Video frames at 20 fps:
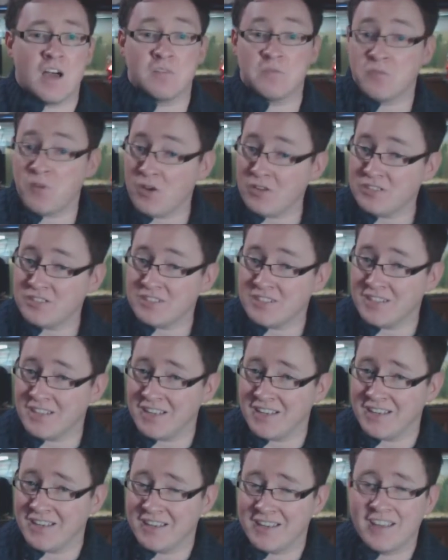
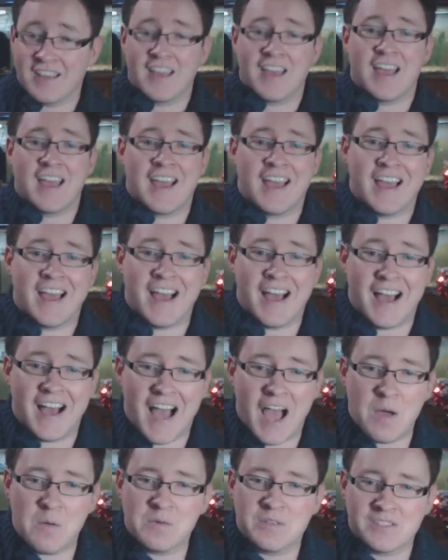unfortunately,
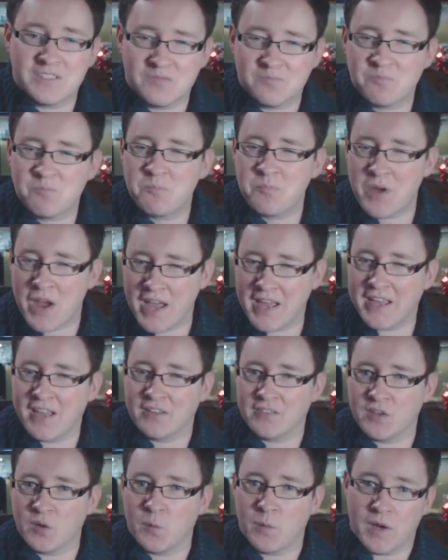I was pretty
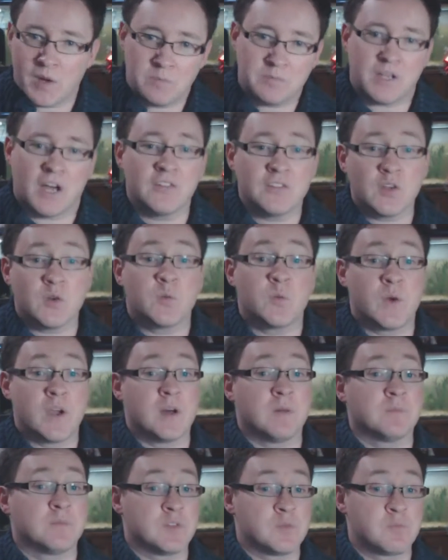underwhelmed.
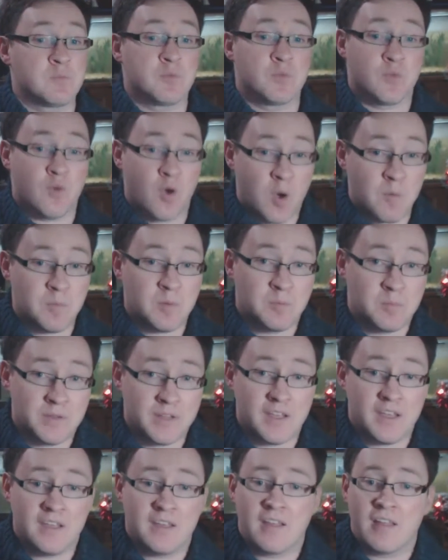Underwhelmed is
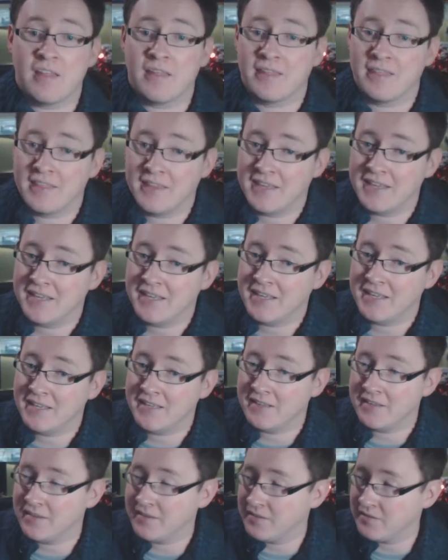probably
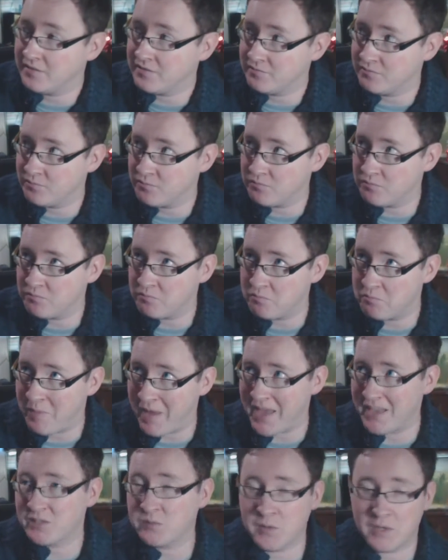the
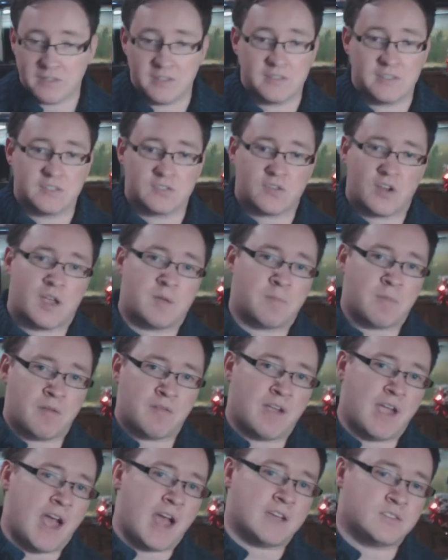best way to describe my
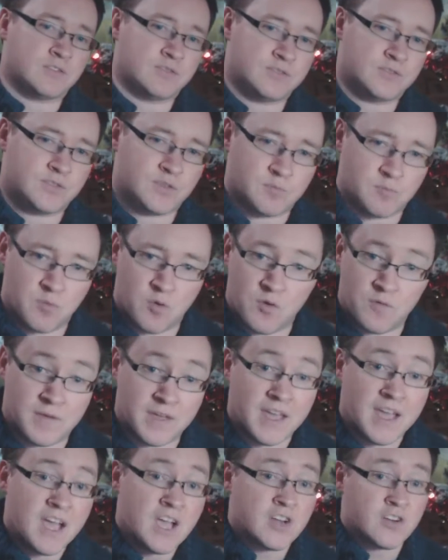reaction to the
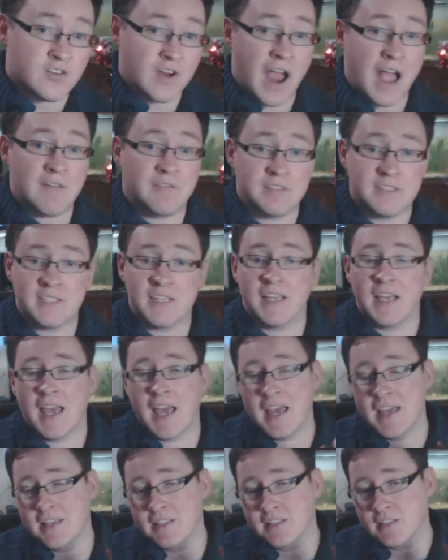movie.
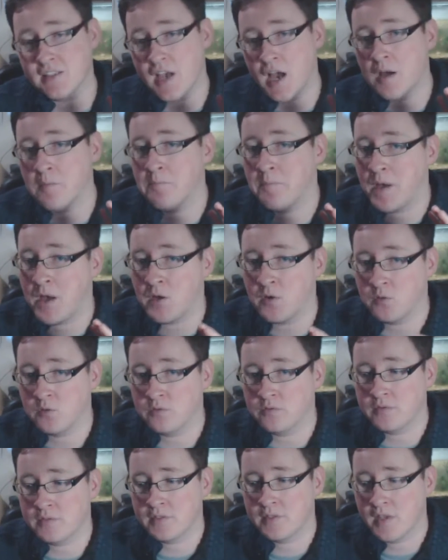Gravity is
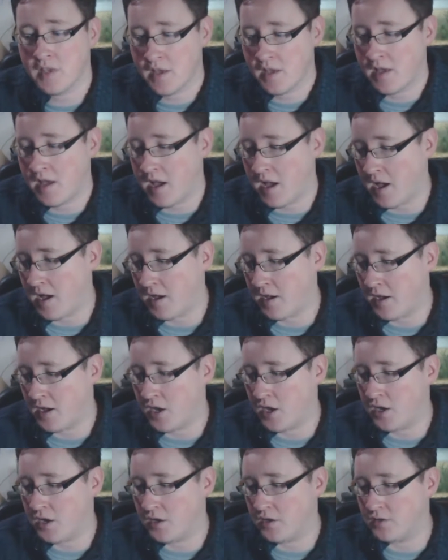about
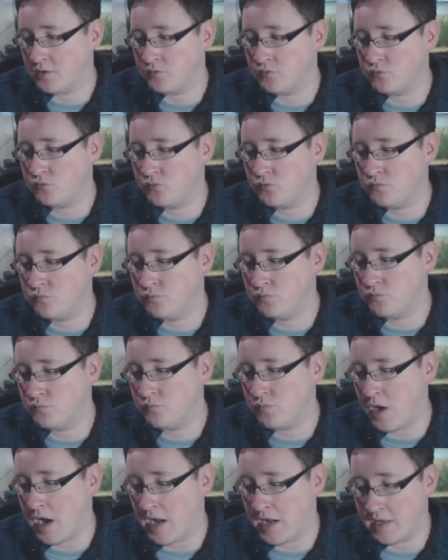
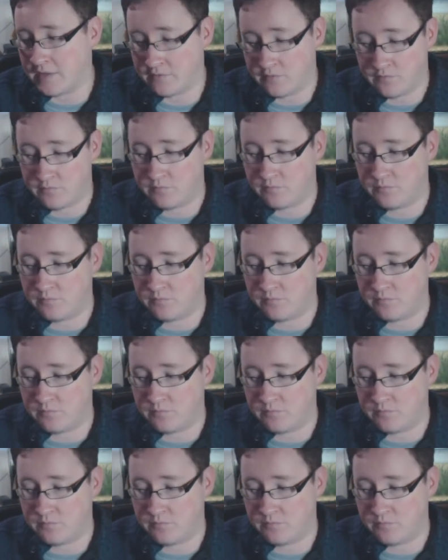a